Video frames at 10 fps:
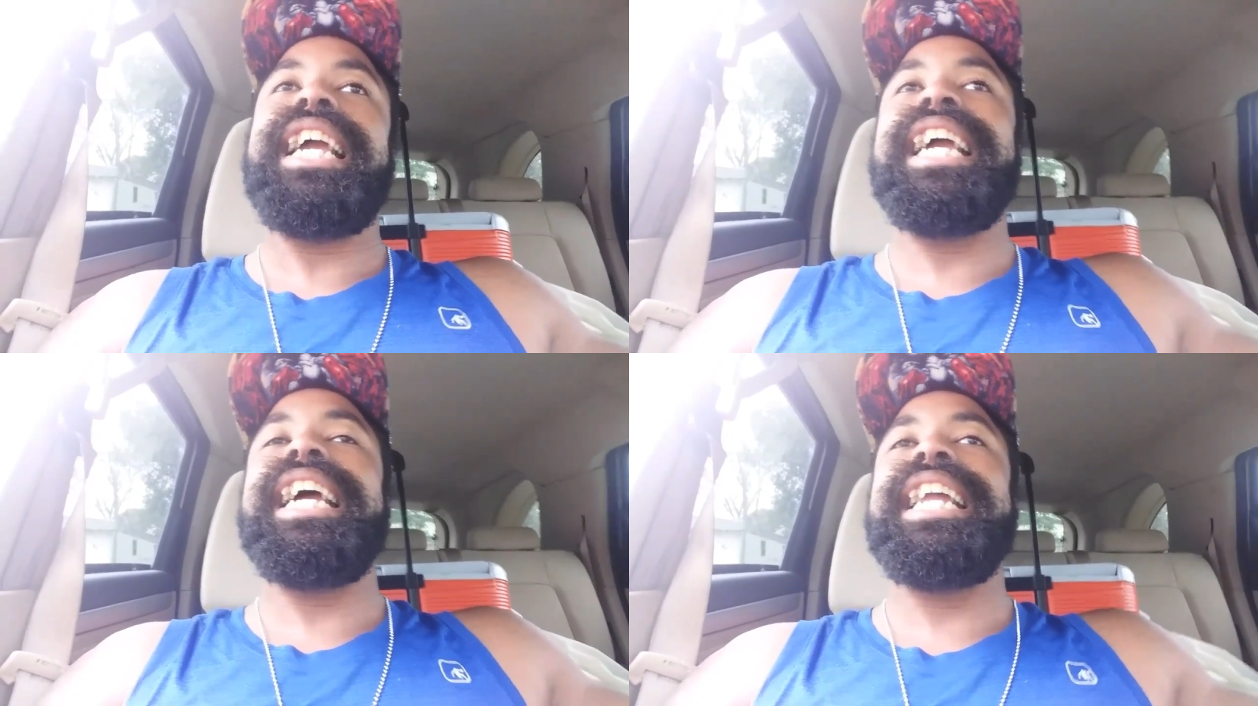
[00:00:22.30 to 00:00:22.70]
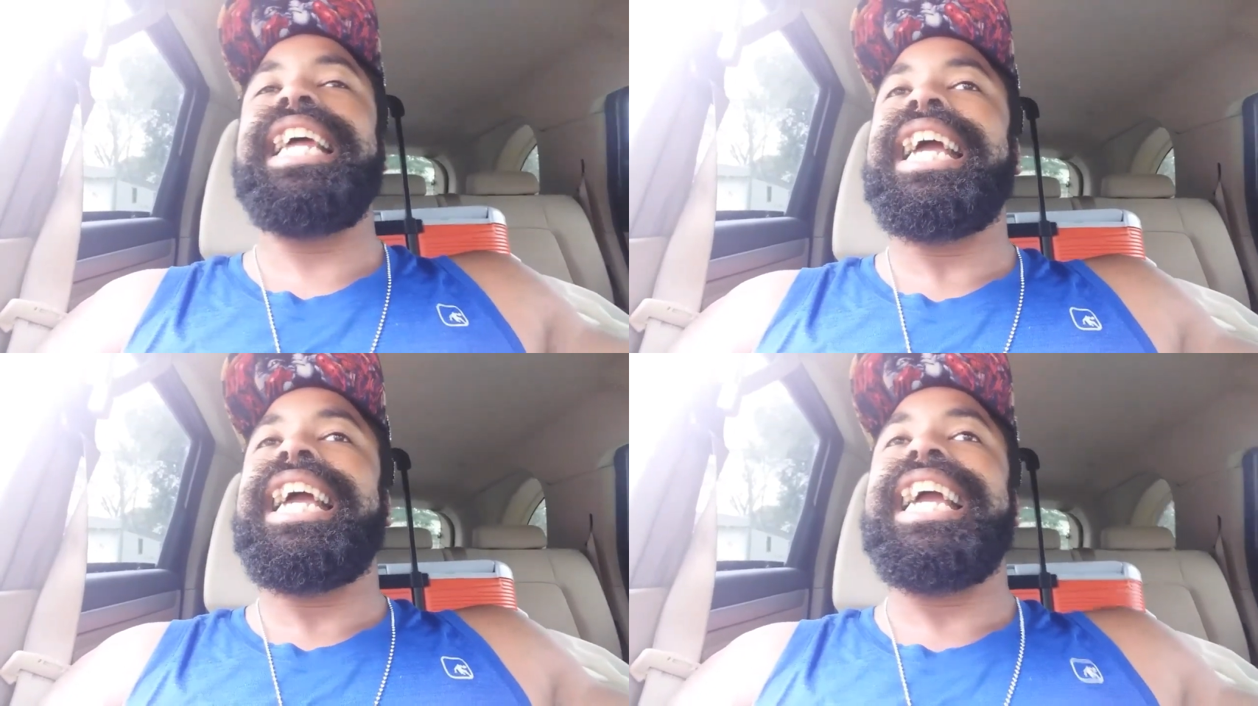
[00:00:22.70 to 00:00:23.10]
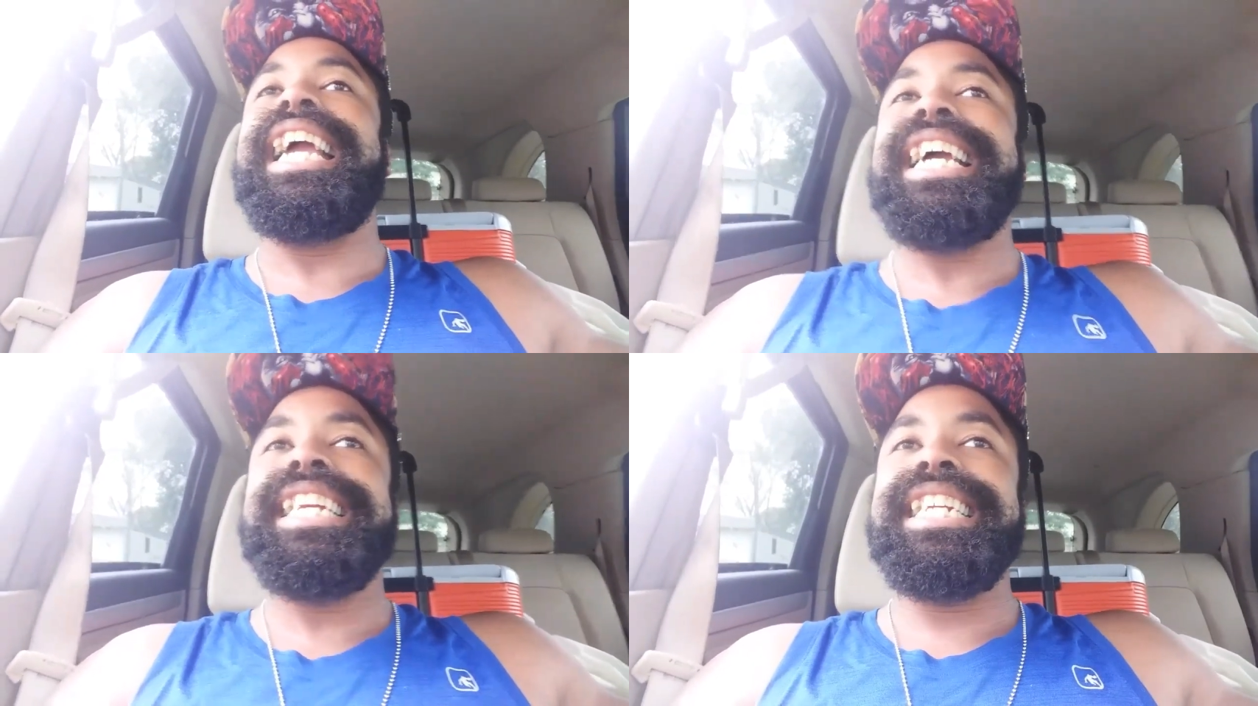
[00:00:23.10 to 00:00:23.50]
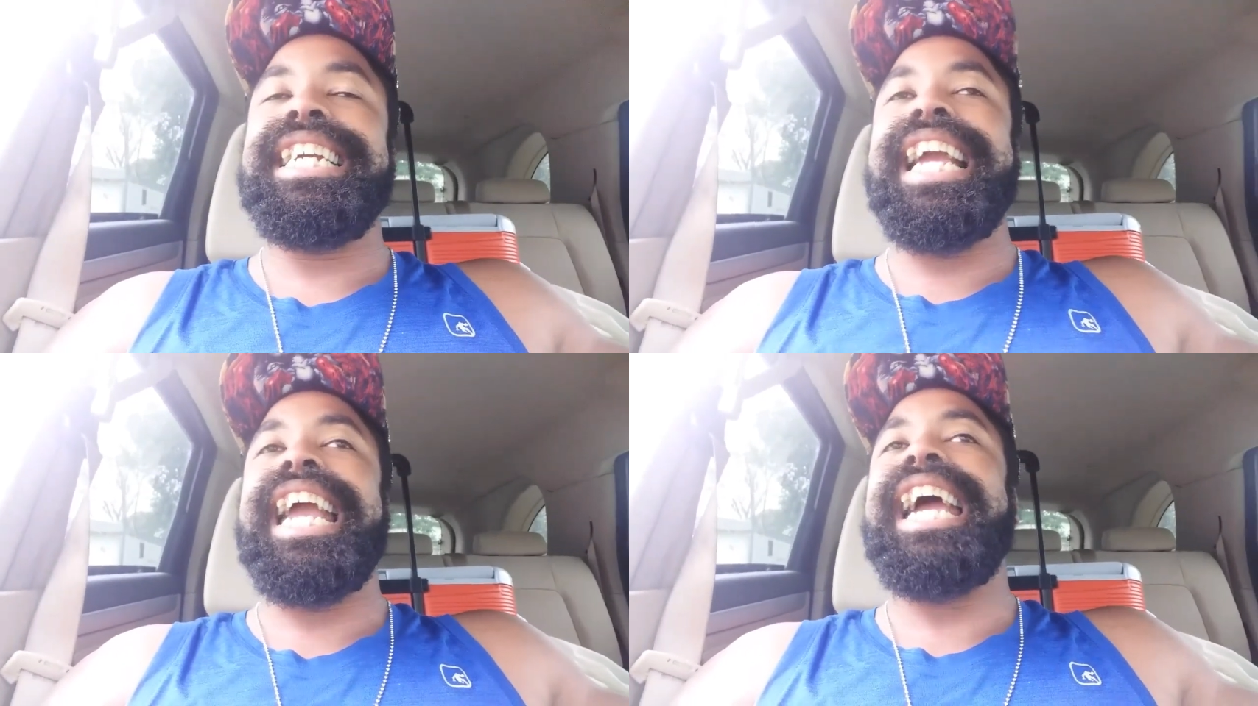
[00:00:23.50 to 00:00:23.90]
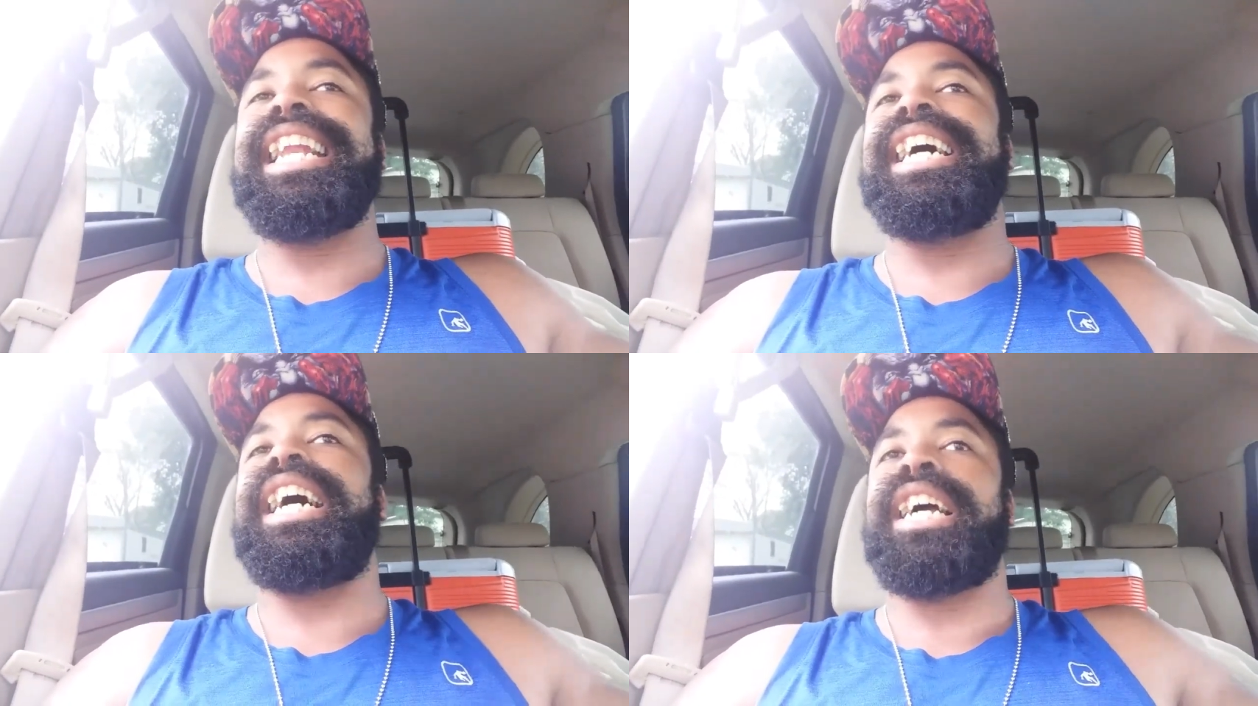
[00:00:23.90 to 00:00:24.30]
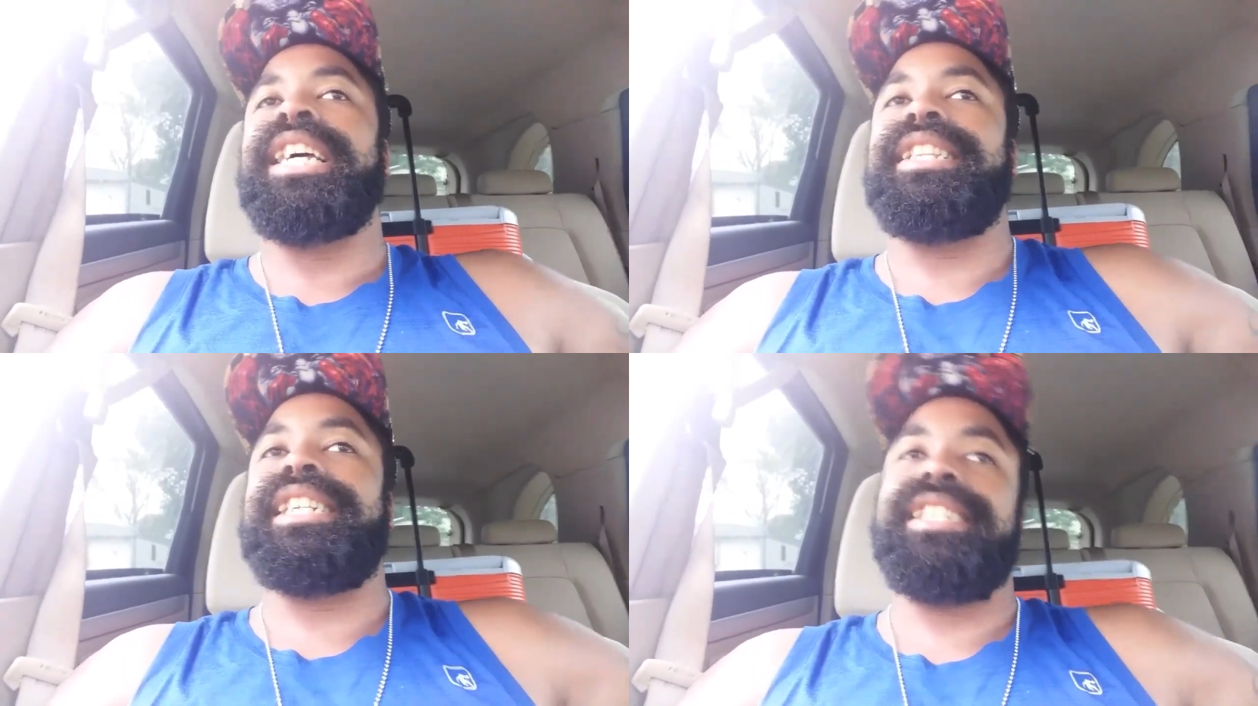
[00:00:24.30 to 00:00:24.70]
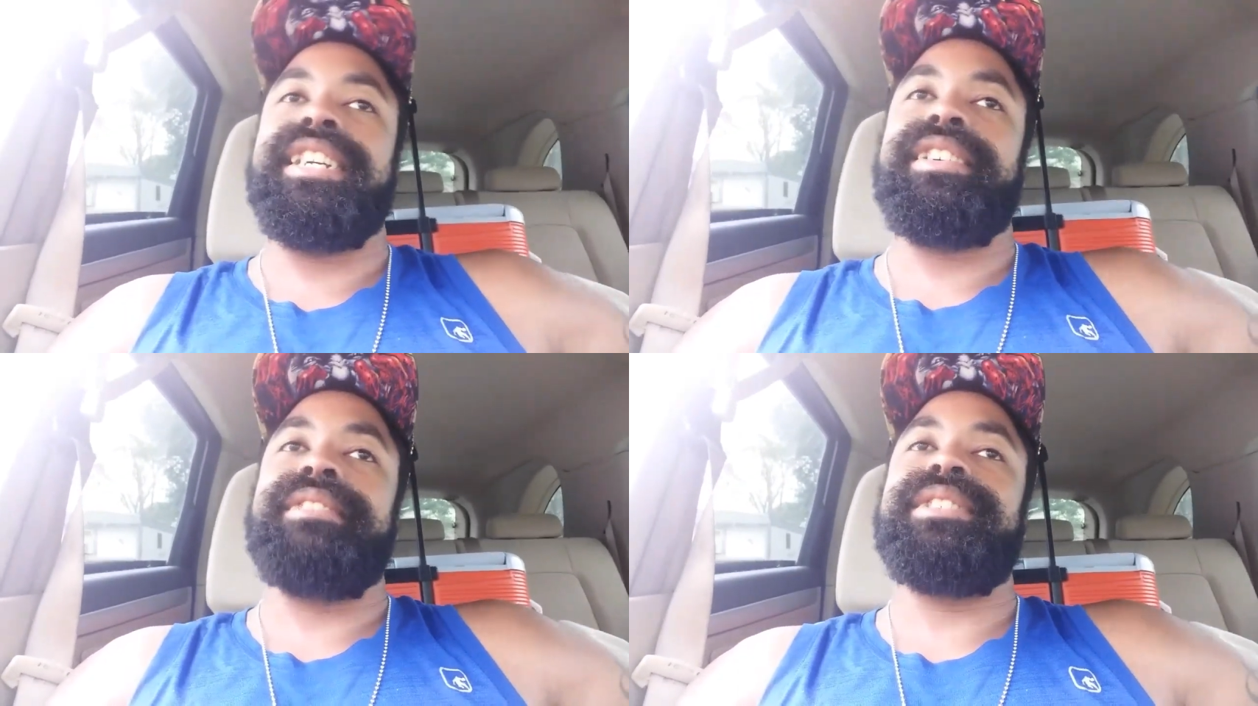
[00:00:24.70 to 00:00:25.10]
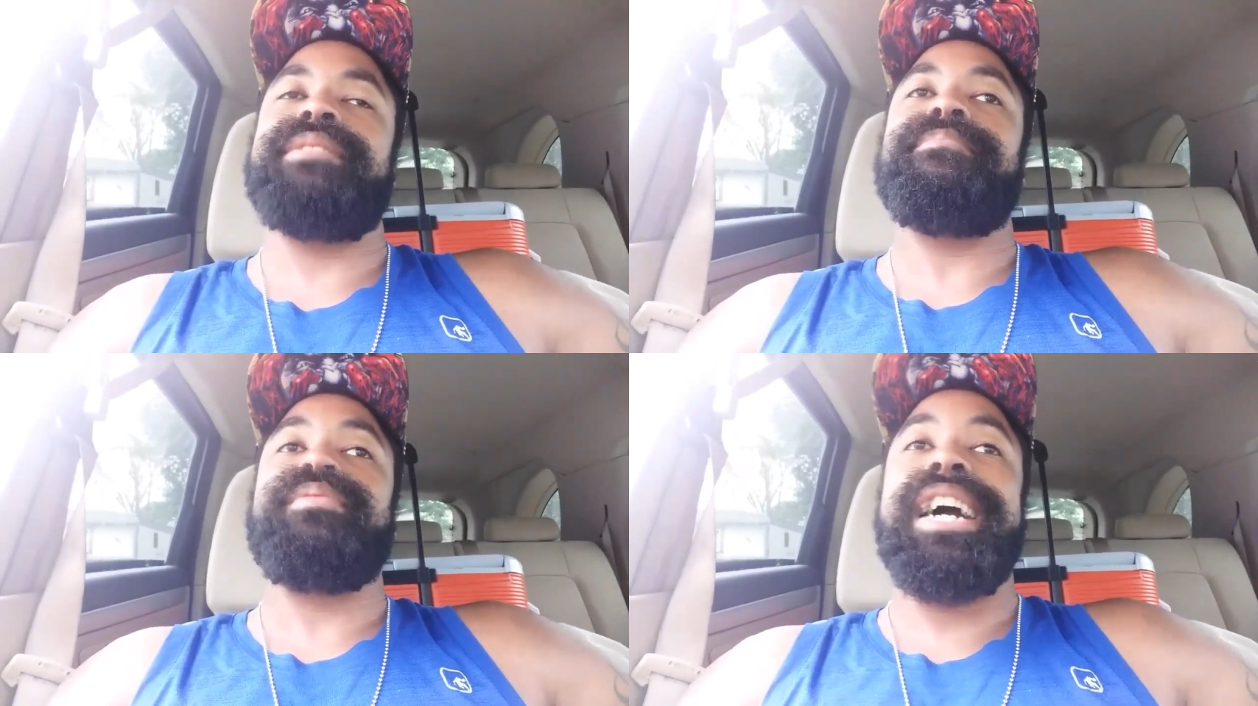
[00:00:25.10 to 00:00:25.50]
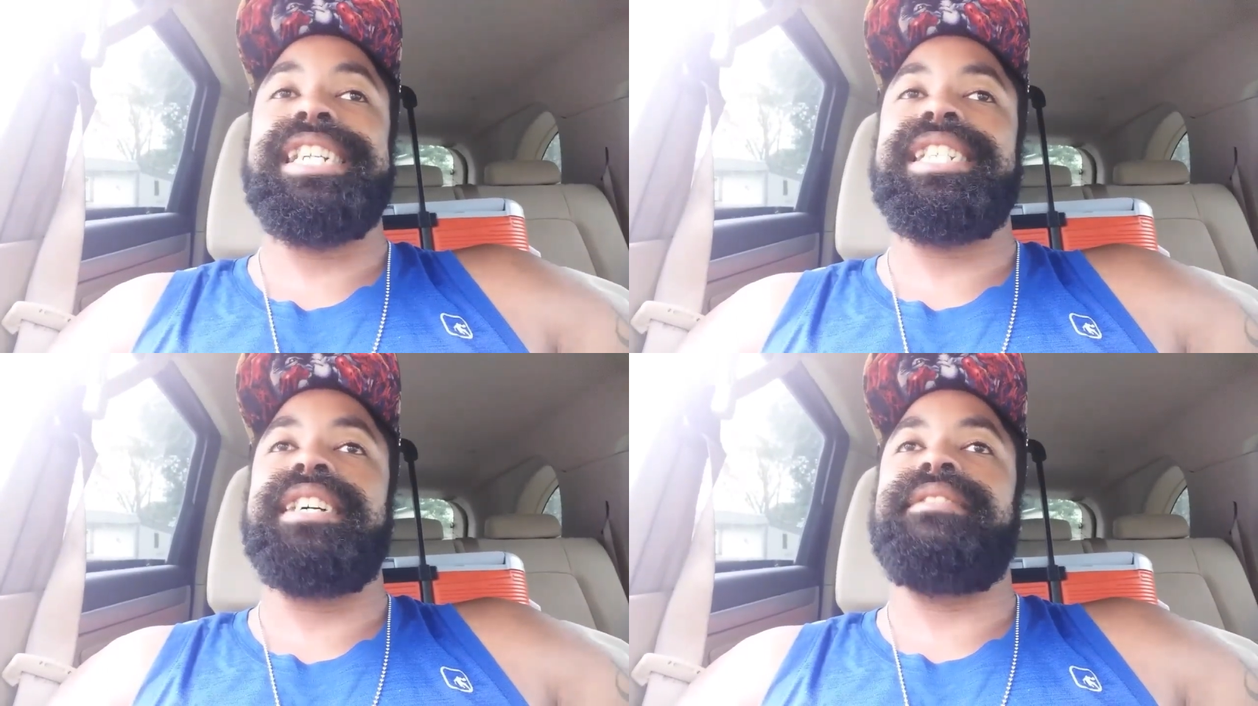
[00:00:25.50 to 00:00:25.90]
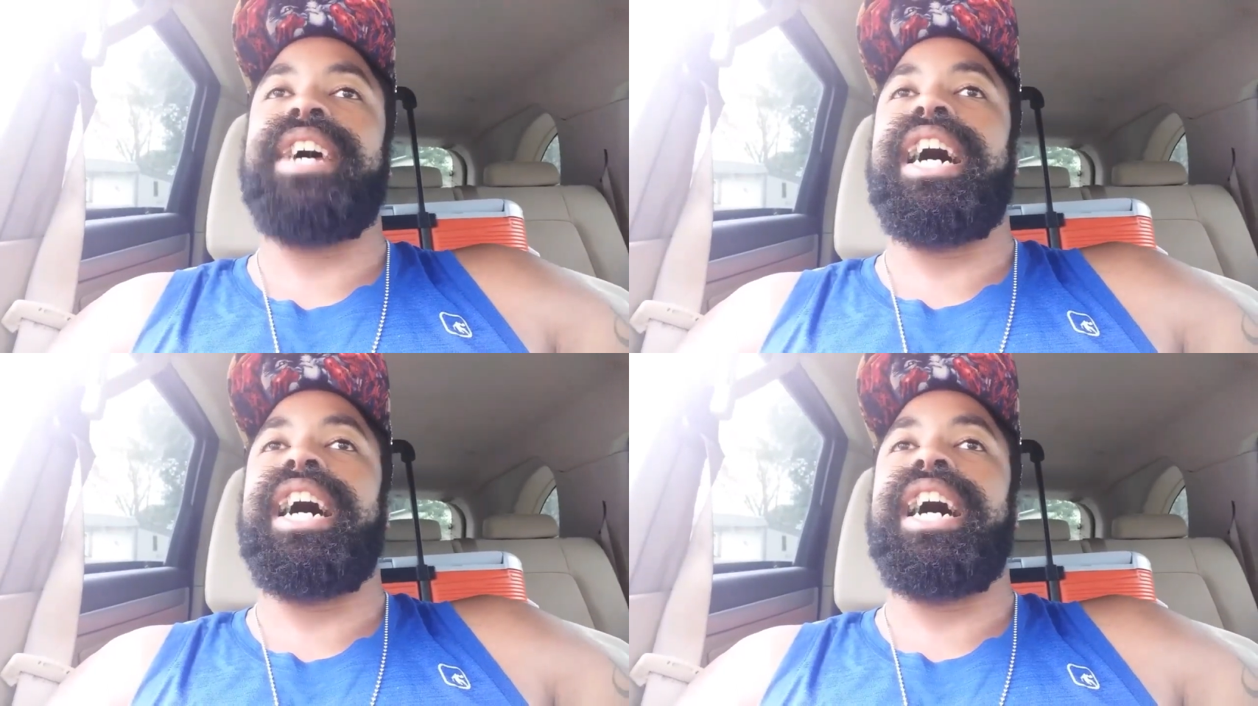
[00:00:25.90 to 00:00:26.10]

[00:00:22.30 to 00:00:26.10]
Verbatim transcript: in Indiana this year. It was impressive.